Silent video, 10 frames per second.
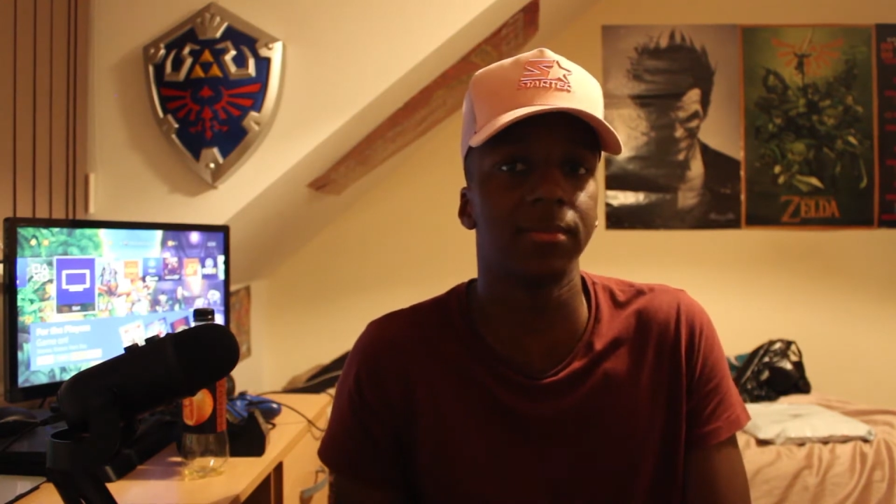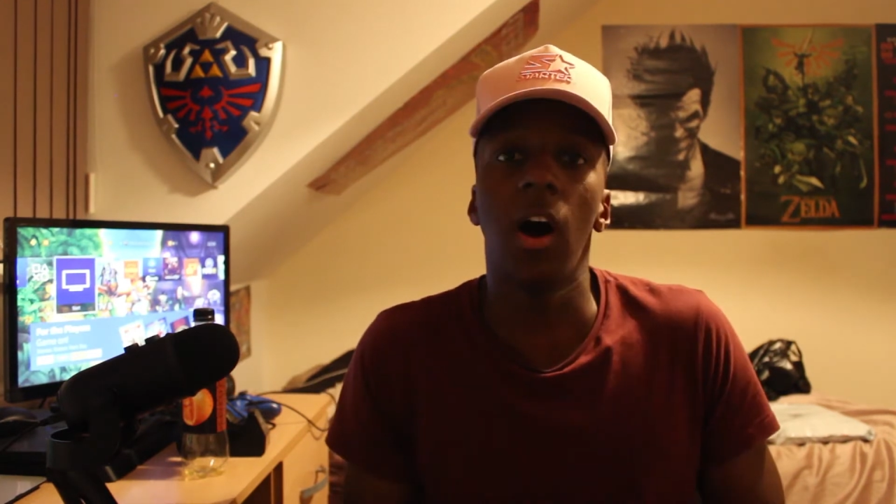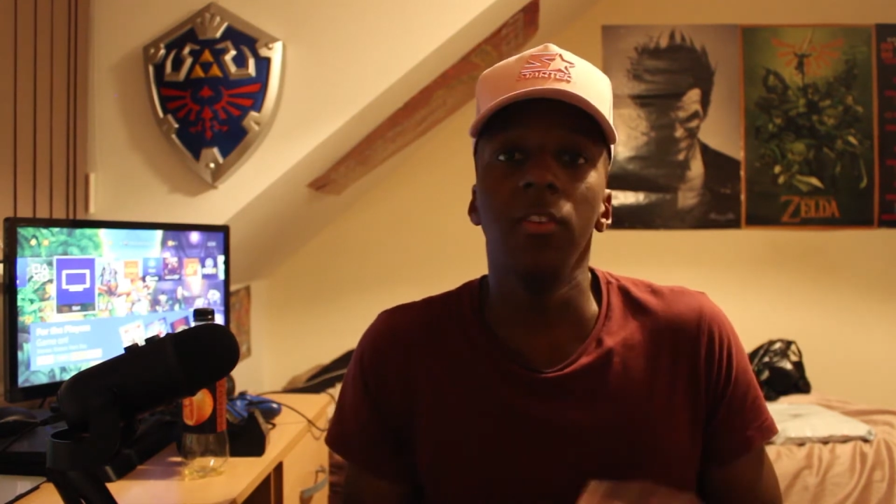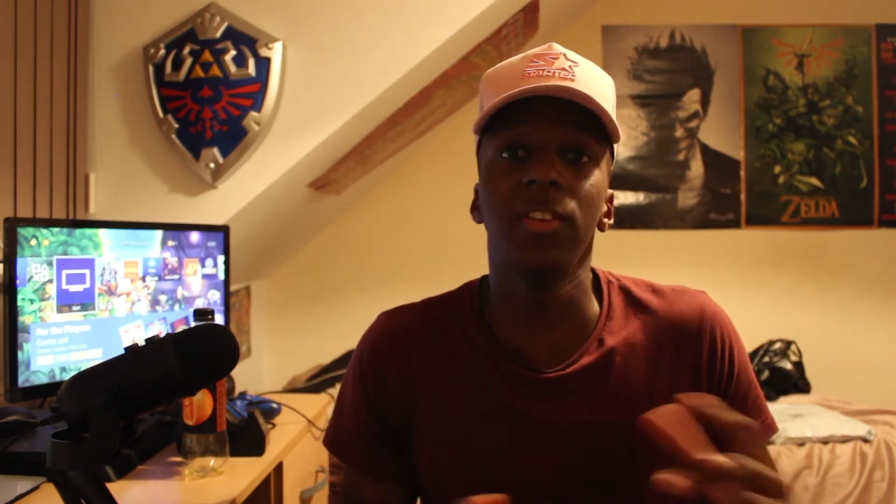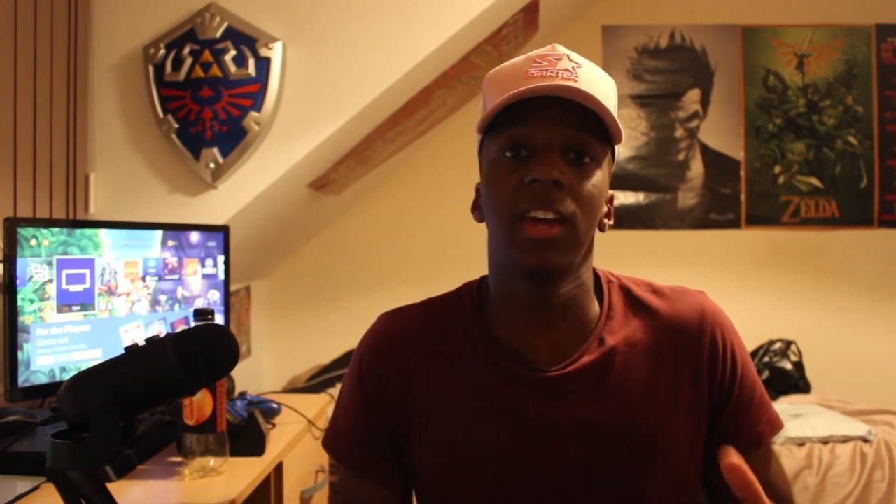
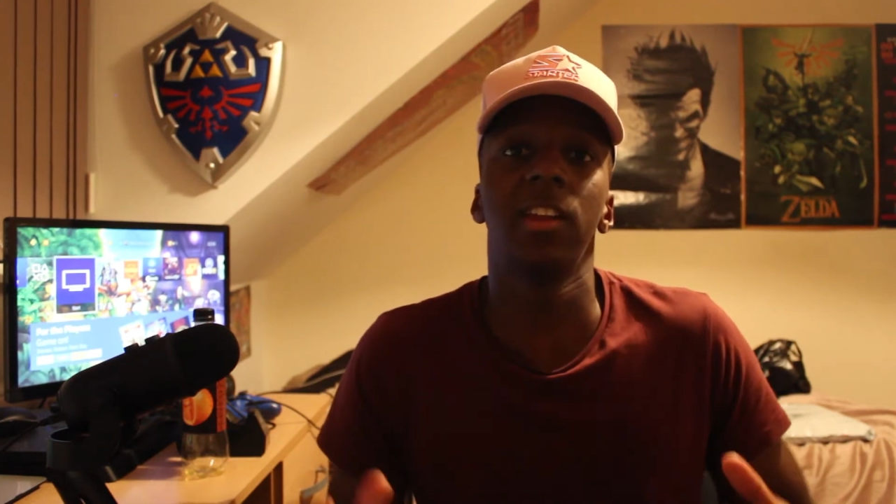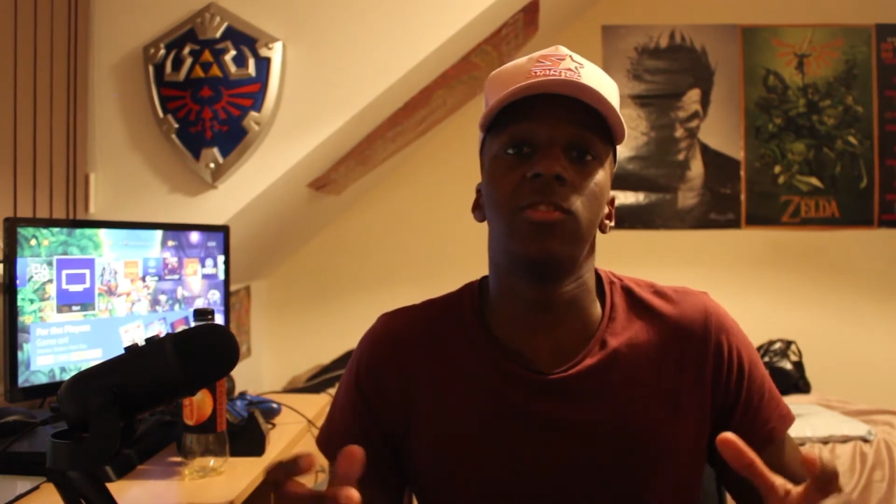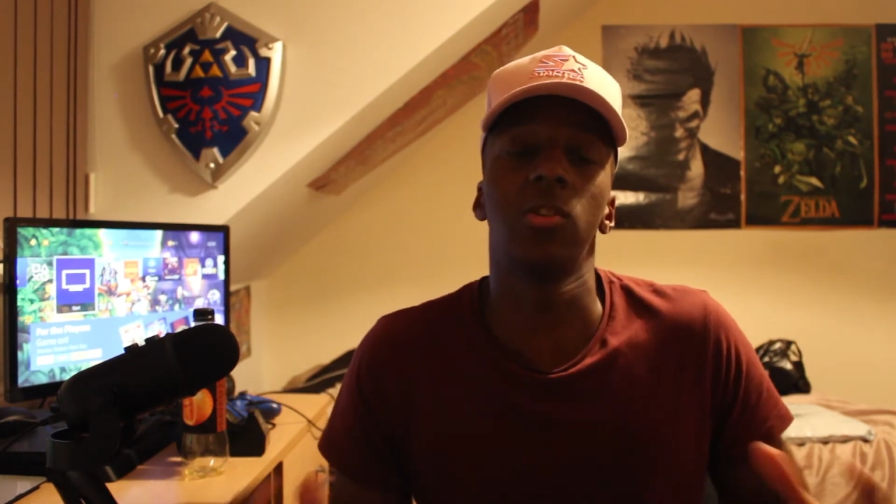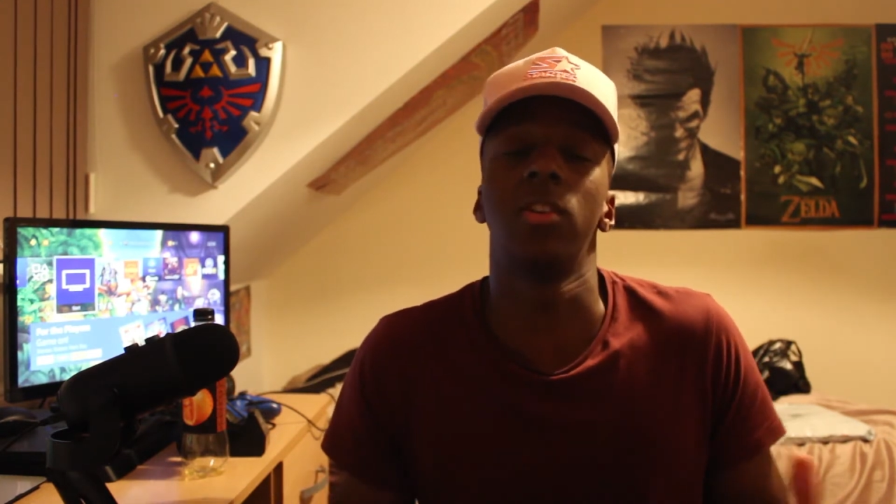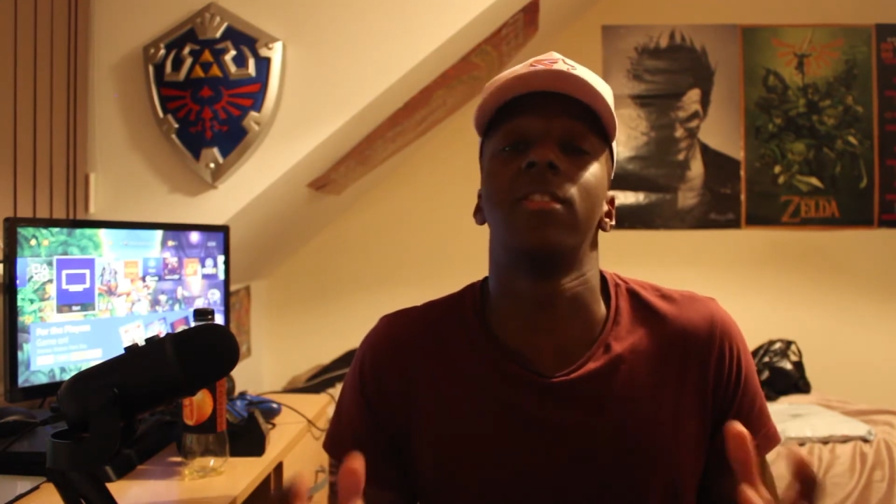After that, they
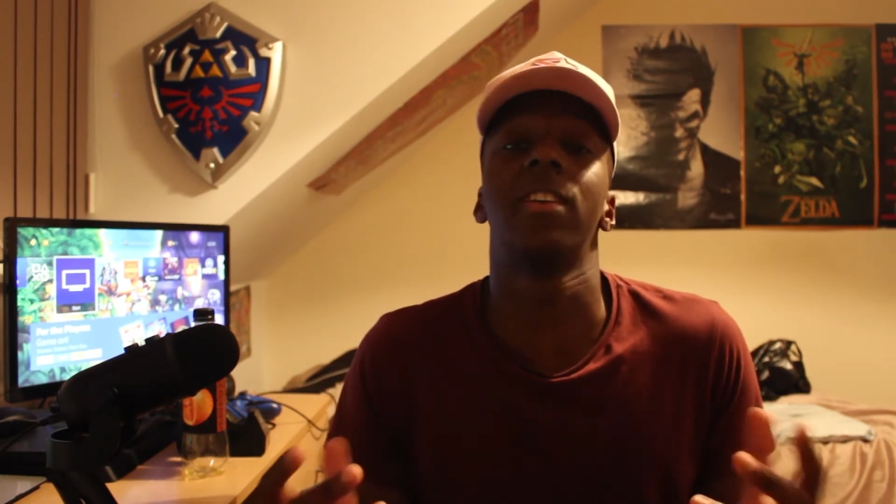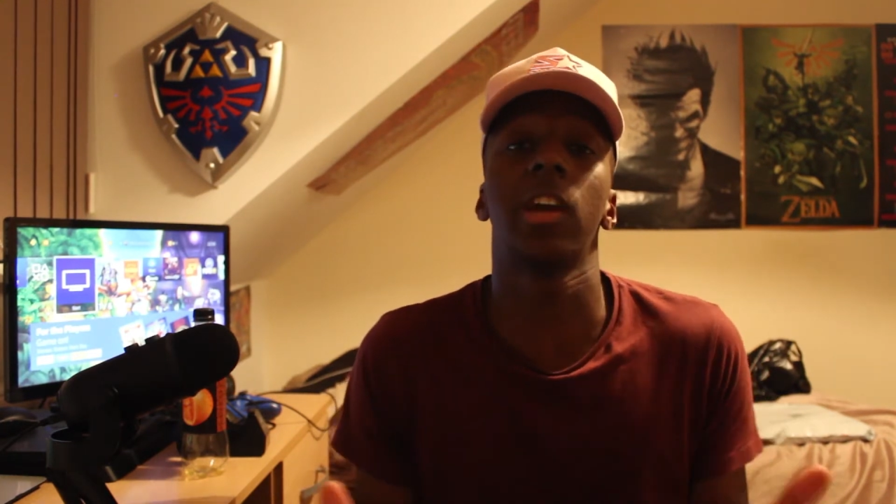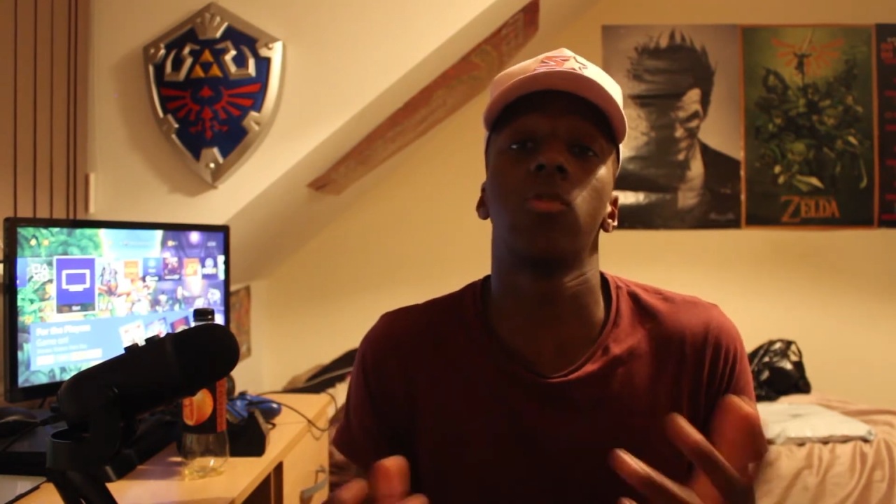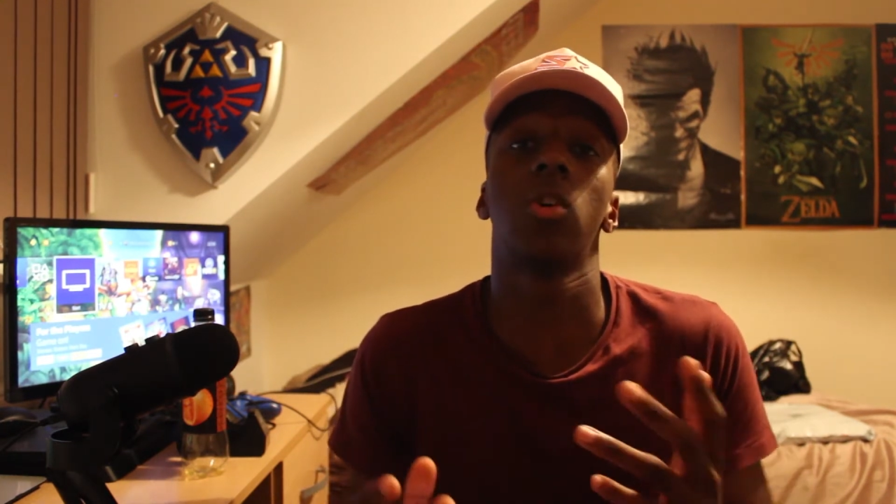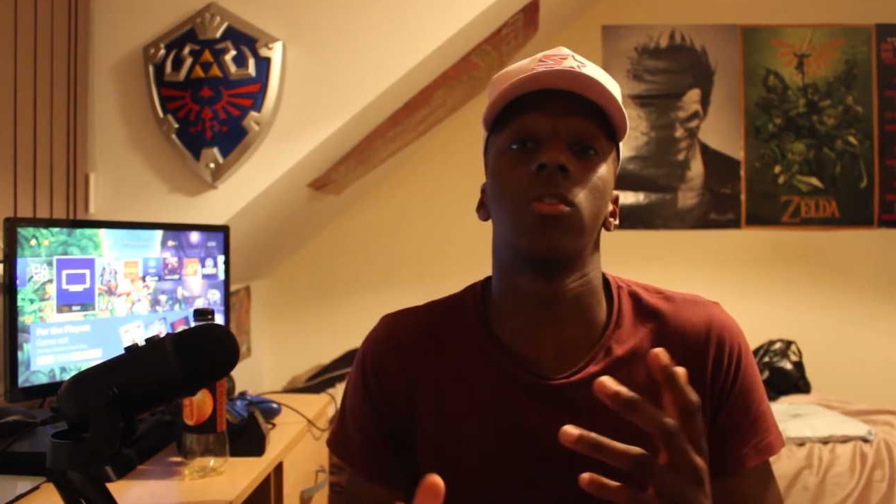showed us
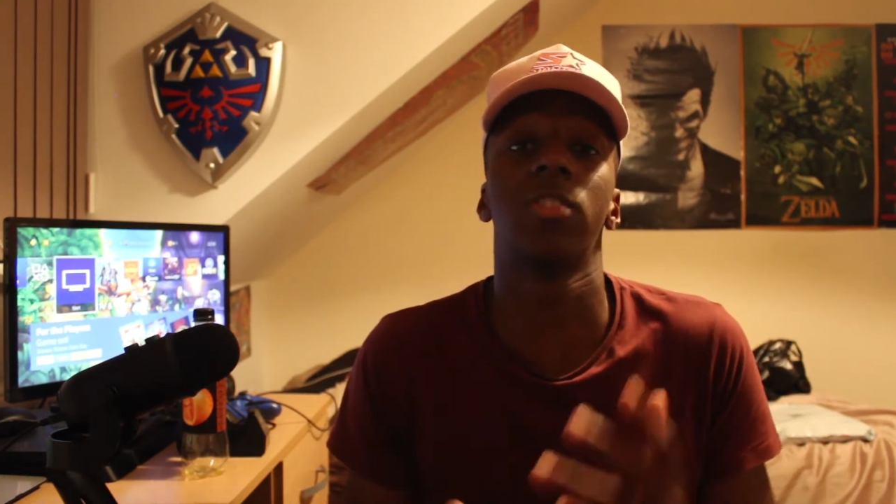Sekiro